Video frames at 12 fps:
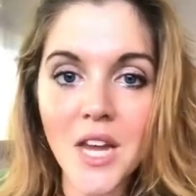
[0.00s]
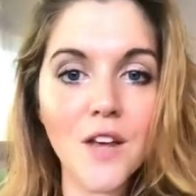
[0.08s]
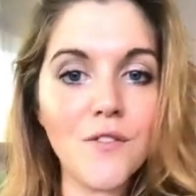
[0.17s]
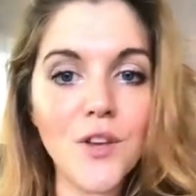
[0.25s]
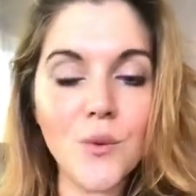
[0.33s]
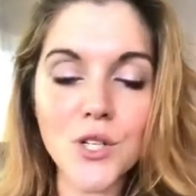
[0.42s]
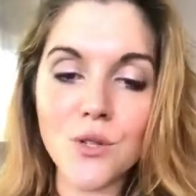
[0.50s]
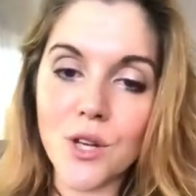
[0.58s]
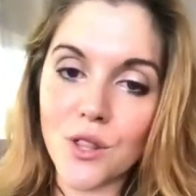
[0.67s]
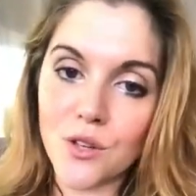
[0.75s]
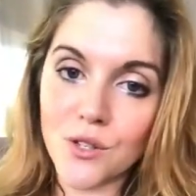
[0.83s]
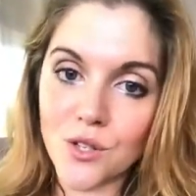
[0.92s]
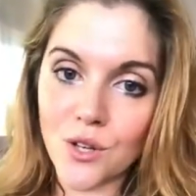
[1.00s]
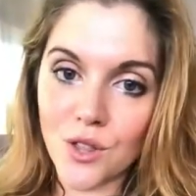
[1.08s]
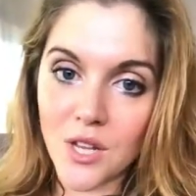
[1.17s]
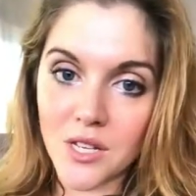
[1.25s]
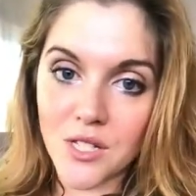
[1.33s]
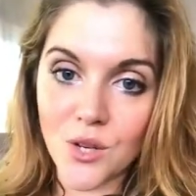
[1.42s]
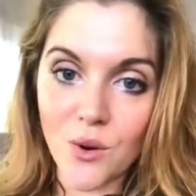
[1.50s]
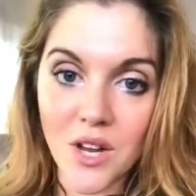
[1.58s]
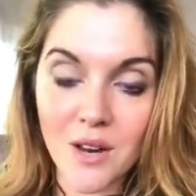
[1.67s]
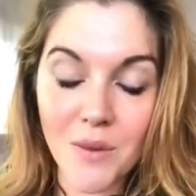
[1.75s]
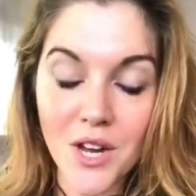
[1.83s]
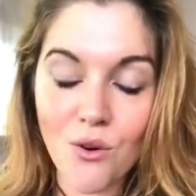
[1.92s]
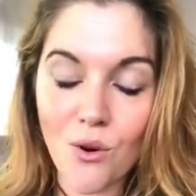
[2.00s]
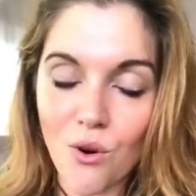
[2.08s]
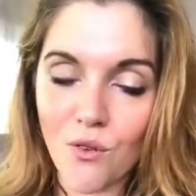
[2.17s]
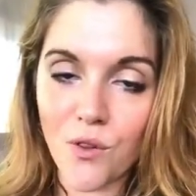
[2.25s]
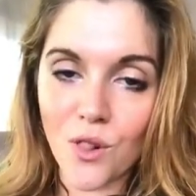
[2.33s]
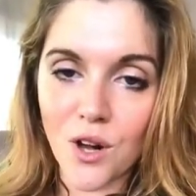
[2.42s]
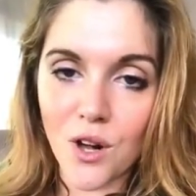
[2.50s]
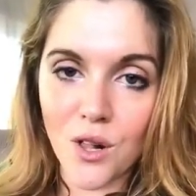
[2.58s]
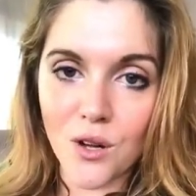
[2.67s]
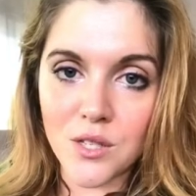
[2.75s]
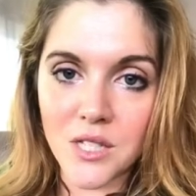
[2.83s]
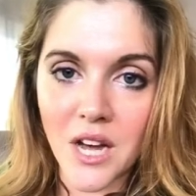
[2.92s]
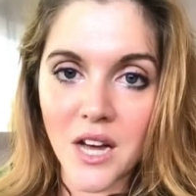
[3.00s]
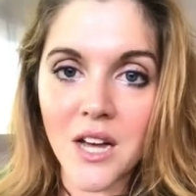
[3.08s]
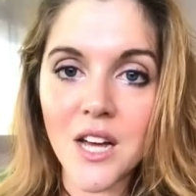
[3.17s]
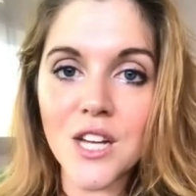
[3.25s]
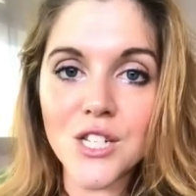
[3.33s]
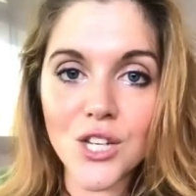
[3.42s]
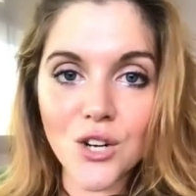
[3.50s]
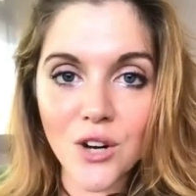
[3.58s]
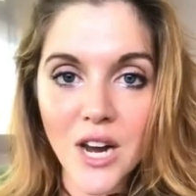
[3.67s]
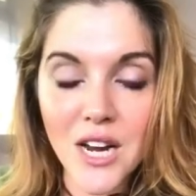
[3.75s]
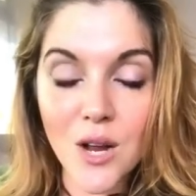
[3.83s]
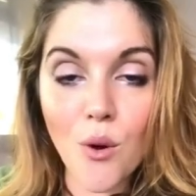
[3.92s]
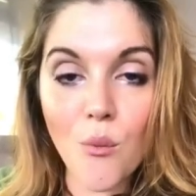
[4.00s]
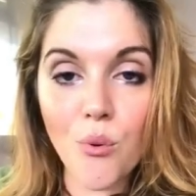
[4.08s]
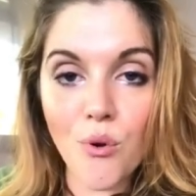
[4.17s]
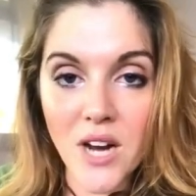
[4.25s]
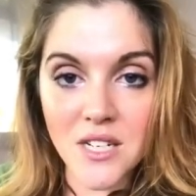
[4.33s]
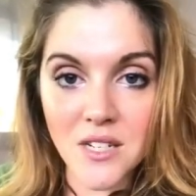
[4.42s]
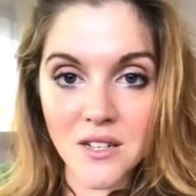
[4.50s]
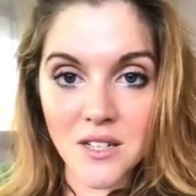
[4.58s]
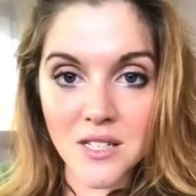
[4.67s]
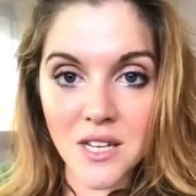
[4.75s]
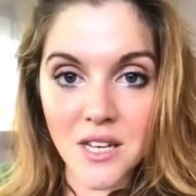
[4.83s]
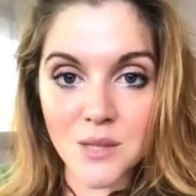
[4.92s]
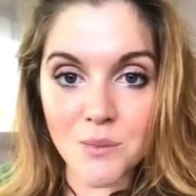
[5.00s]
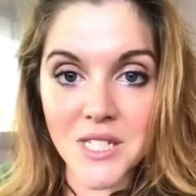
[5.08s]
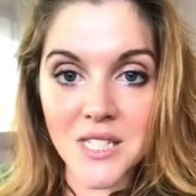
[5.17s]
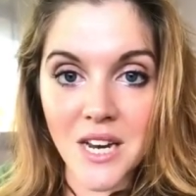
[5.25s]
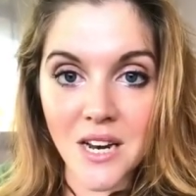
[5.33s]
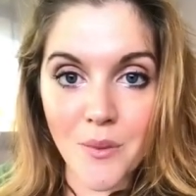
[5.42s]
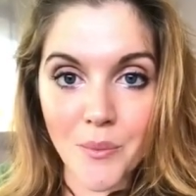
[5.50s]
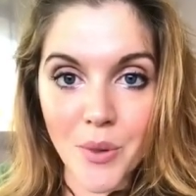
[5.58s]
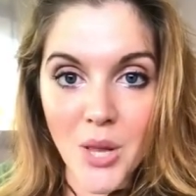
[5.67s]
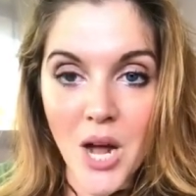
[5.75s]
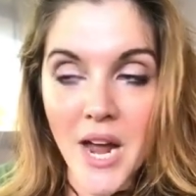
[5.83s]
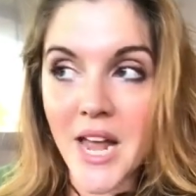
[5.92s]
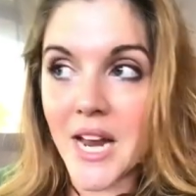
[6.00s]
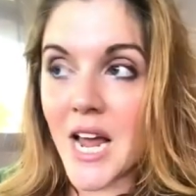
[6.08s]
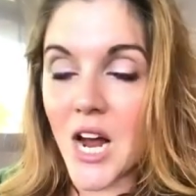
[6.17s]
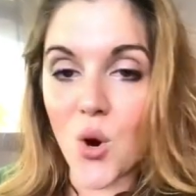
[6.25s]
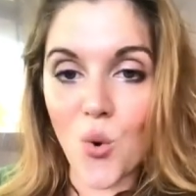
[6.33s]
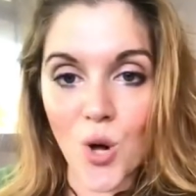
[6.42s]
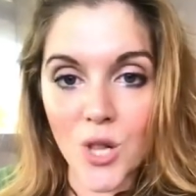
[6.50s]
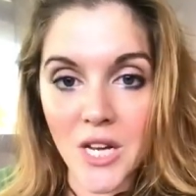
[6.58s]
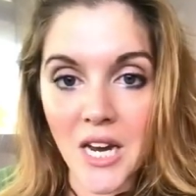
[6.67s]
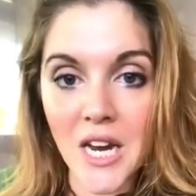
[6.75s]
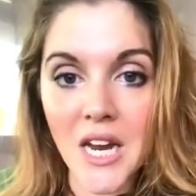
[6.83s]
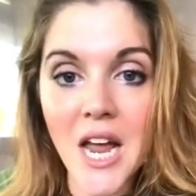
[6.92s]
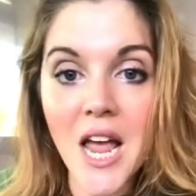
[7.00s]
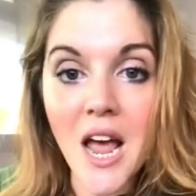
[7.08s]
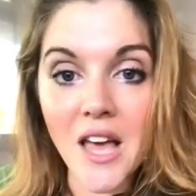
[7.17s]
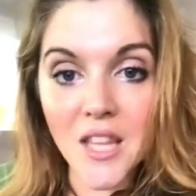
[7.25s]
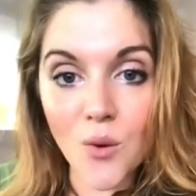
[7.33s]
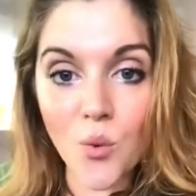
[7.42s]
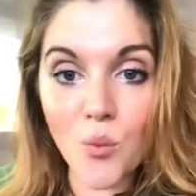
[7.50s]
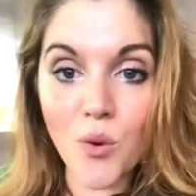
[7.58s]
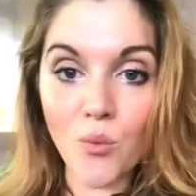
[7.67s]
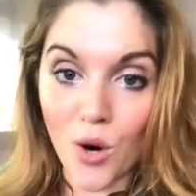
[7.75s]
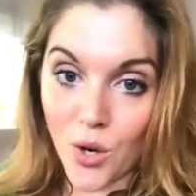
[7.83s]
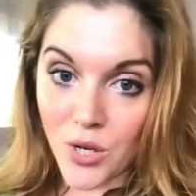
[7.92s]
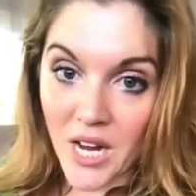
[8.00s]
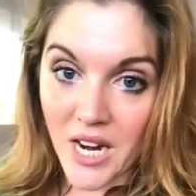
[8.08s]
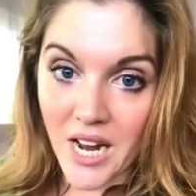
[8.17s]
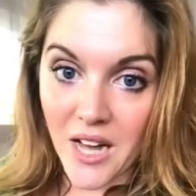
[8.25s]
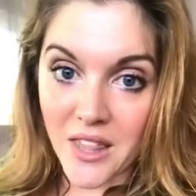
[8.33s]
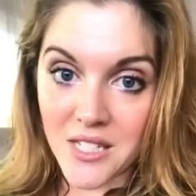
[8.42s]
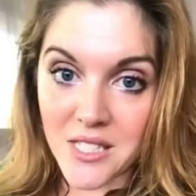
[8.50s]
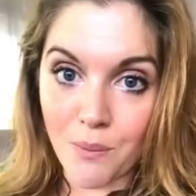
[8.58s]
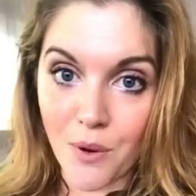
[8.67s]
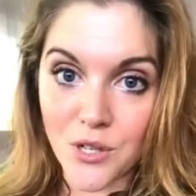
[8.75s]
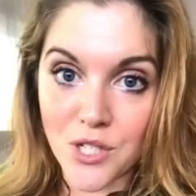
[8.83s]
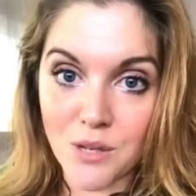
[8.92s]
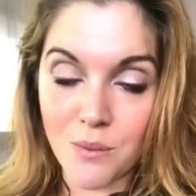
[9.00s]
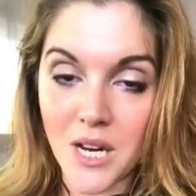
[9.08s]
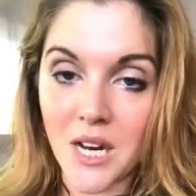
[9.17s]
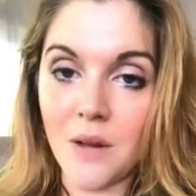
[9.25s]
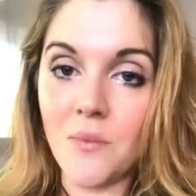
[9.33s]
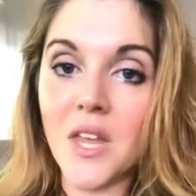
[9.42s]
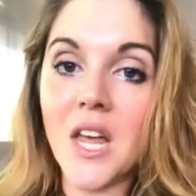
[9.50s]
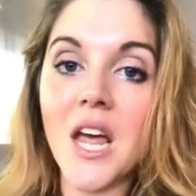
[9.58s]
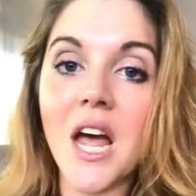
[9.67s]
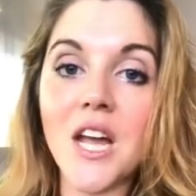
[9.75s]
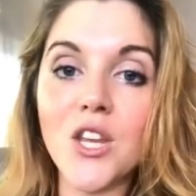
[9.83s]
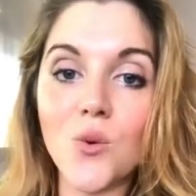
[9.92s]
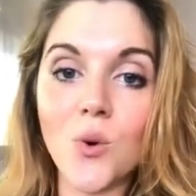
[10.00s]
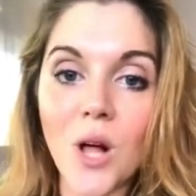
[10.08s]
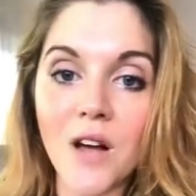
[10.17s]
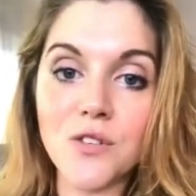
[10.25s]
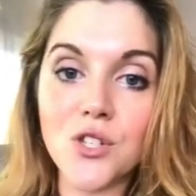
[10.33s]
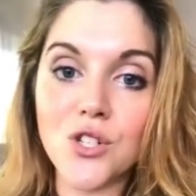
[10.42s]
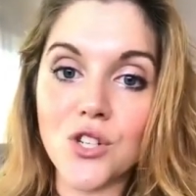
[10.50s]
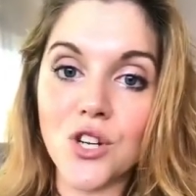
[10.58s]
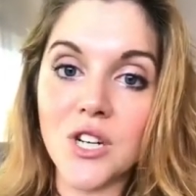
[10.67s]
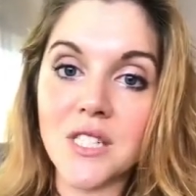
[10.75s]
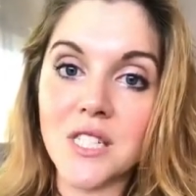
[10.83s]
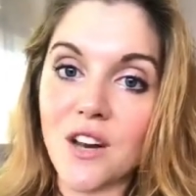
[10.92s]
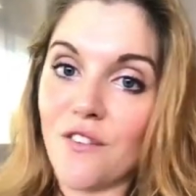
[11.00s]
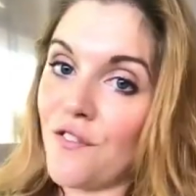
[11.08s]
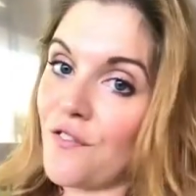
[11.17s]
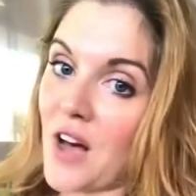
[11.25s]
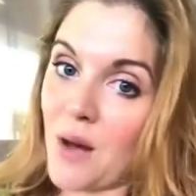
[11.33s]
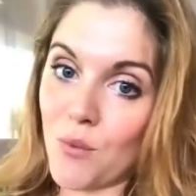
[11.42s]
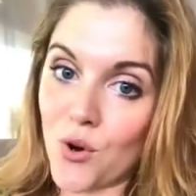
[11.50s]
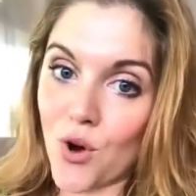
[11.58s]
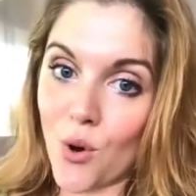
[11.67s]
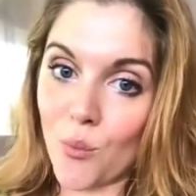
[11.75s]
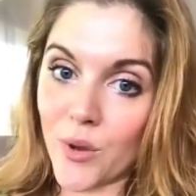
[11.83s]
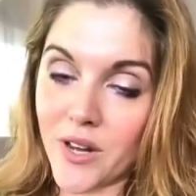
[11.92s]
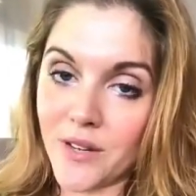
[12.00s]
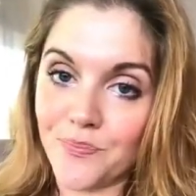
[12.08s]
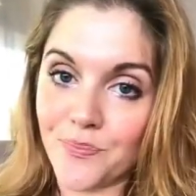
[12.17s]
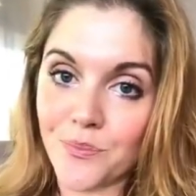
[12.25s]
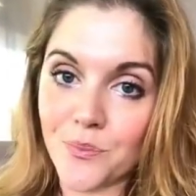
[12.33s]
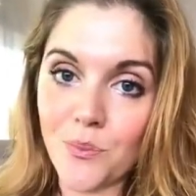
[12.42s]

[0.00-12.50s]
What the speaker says: If you are doing those 2 things, you are going to be an awful lot closer to creating practical assessments that are compliant and quality and that will be rolled out how they're supposed to be, and you will have students that are far more competent